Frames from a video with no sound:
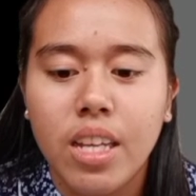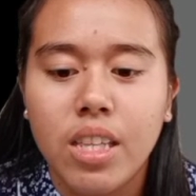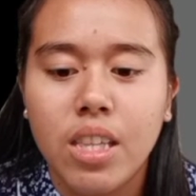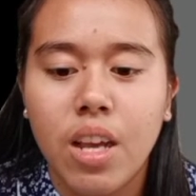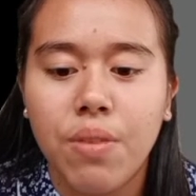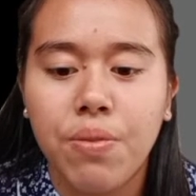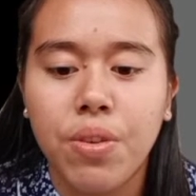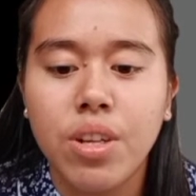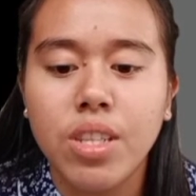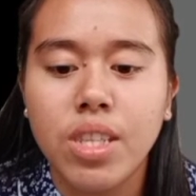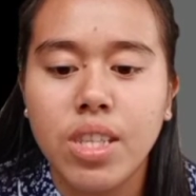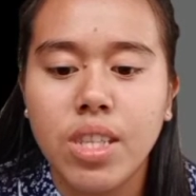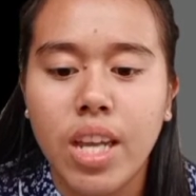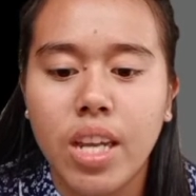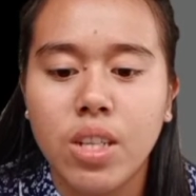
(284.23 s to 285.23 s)
The
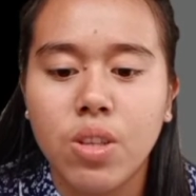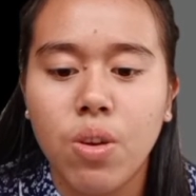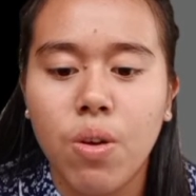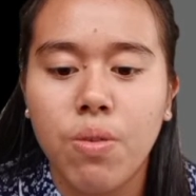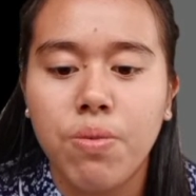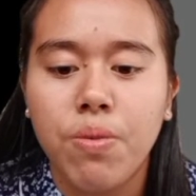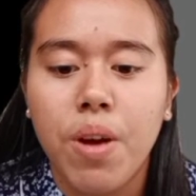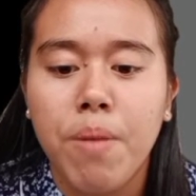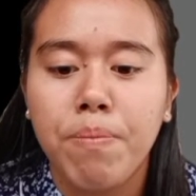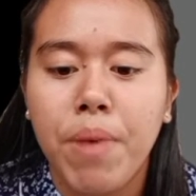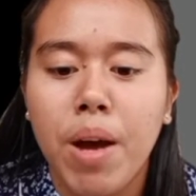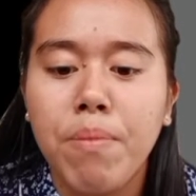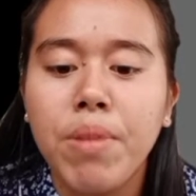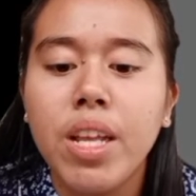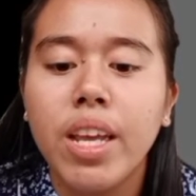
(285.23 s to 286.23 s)
first stage of
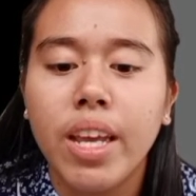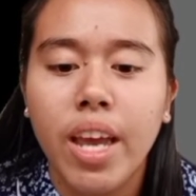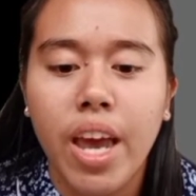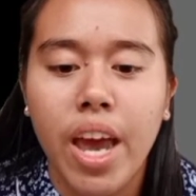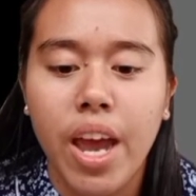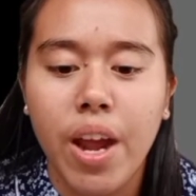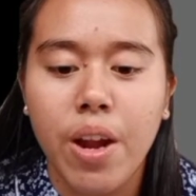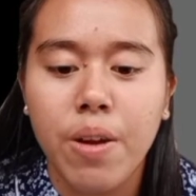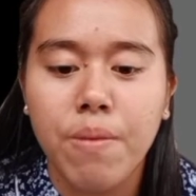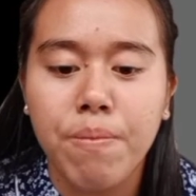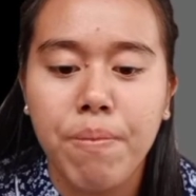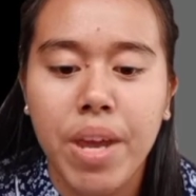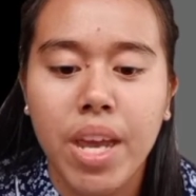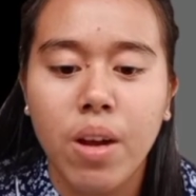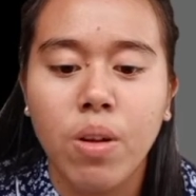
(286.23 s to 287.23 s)
pubic hair
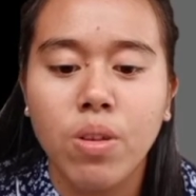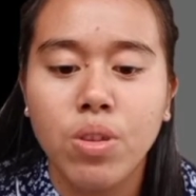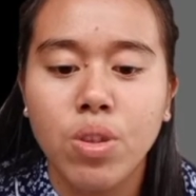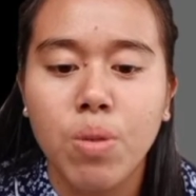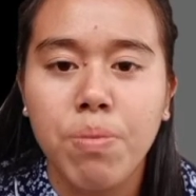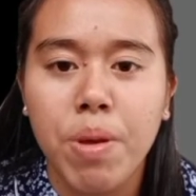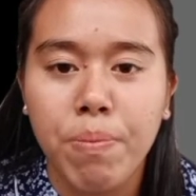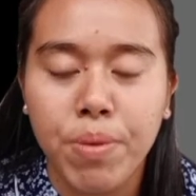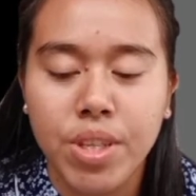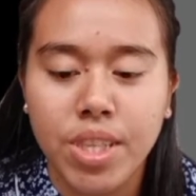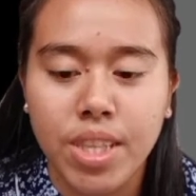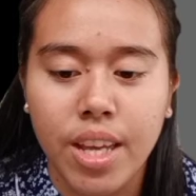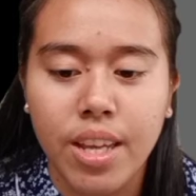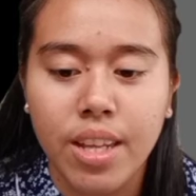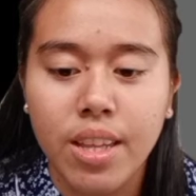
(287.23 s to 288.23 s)
may also be
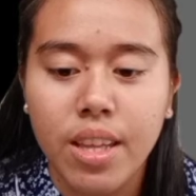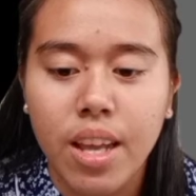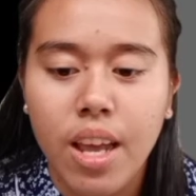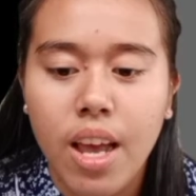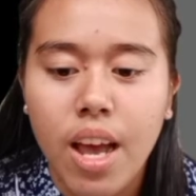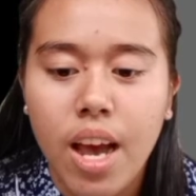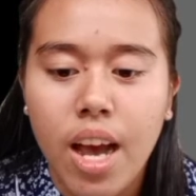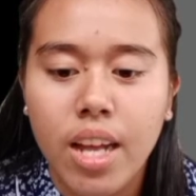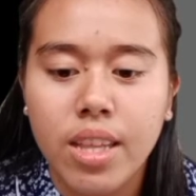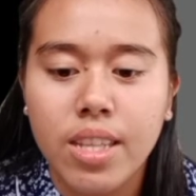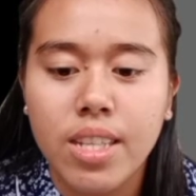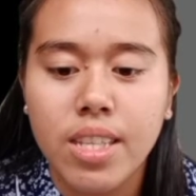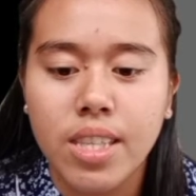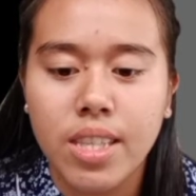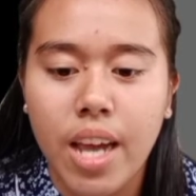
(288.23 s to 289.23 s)
present at
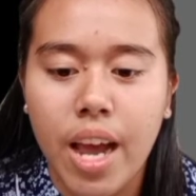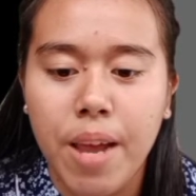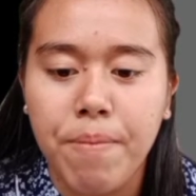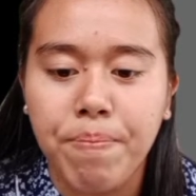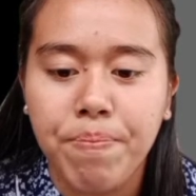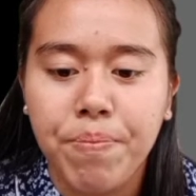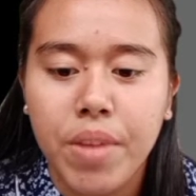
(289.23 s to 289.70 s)
this time,